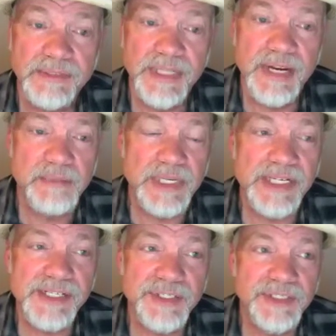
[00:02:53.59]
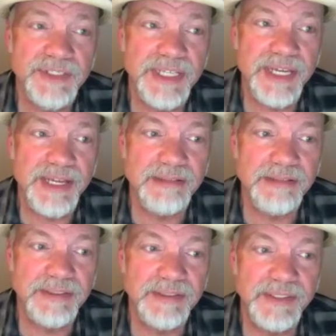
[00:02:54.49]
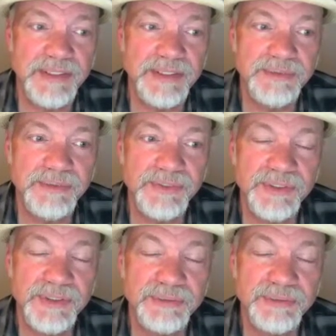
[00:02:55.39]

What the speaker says: Everybody needs a good Catholic, so.